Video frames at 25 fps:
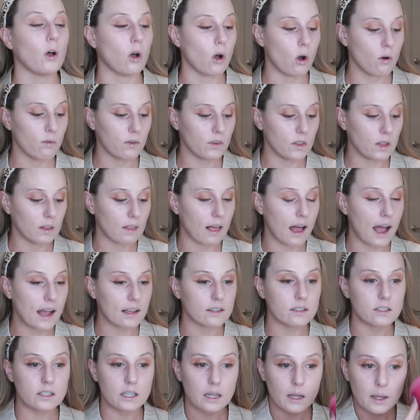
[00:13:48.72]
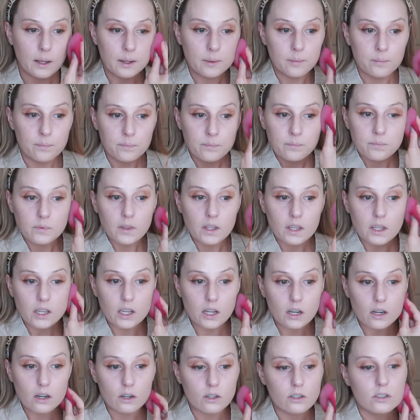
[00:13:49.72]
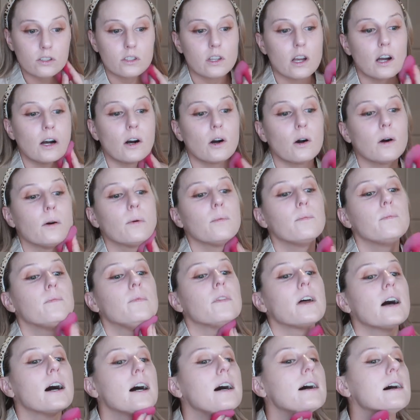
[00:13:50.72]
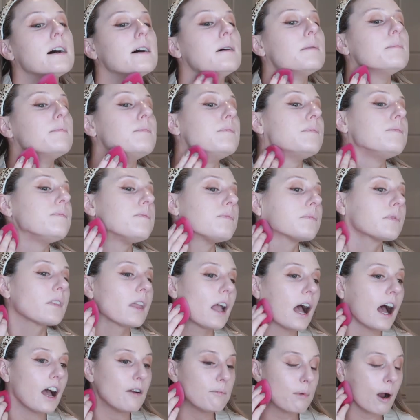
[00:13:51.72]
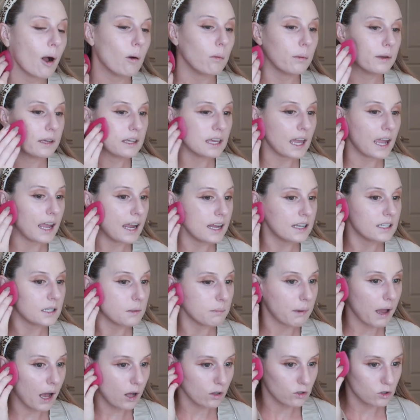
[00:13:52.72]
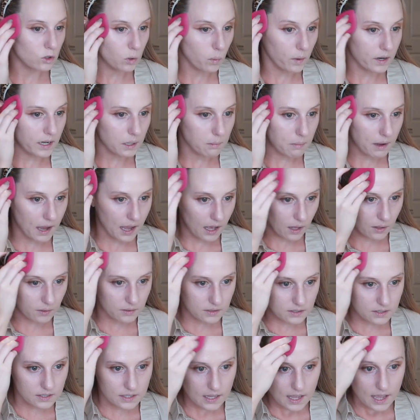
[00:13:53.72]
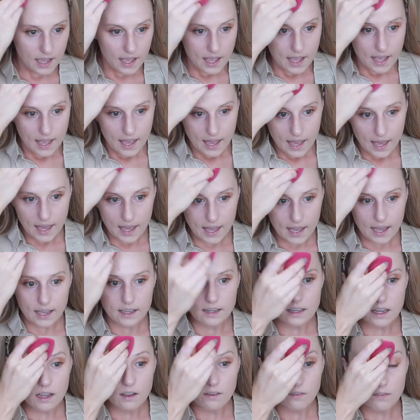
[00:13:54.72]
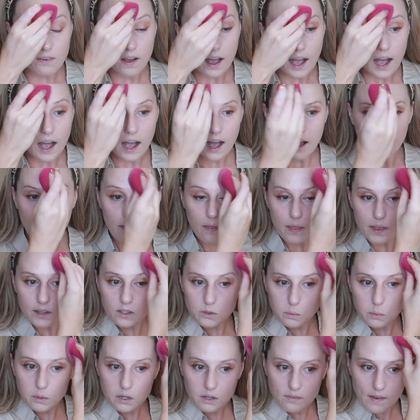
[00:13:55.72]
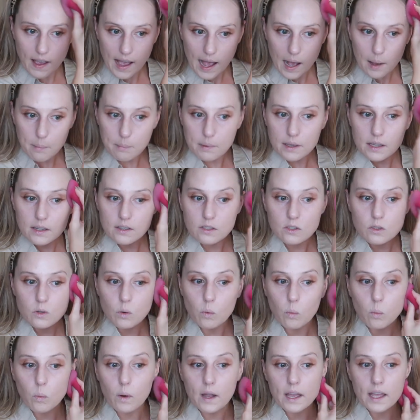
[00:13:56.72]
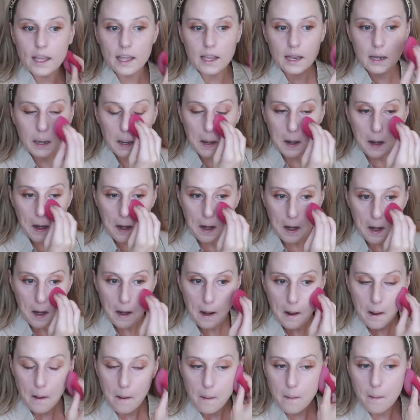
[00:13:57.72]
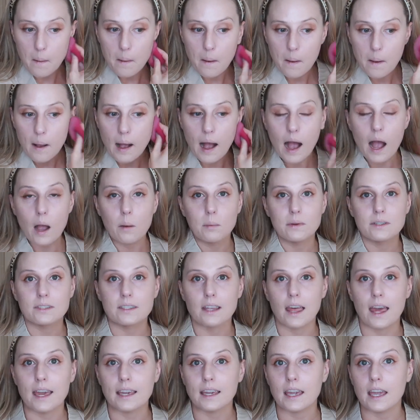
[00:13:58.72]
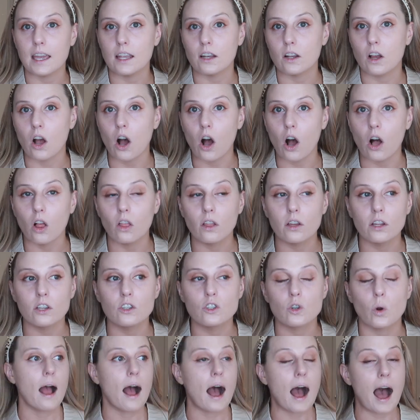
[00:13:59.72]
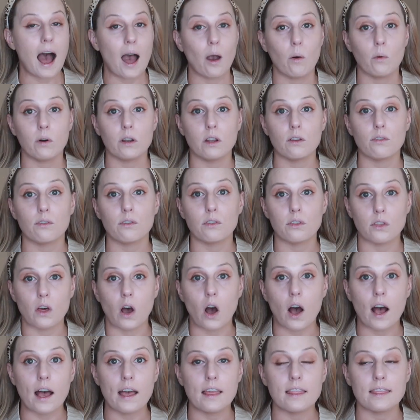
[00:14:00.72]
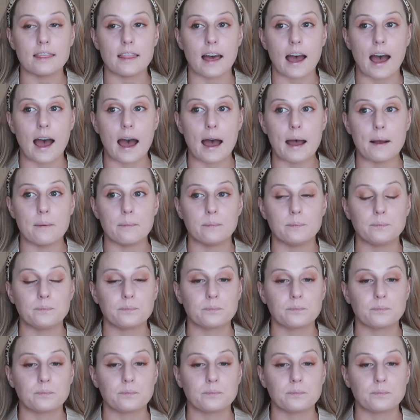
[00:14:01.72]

over the last year or so, I probably gained about 20 pounds. And if this would have happened when I was like in college, I would have thought that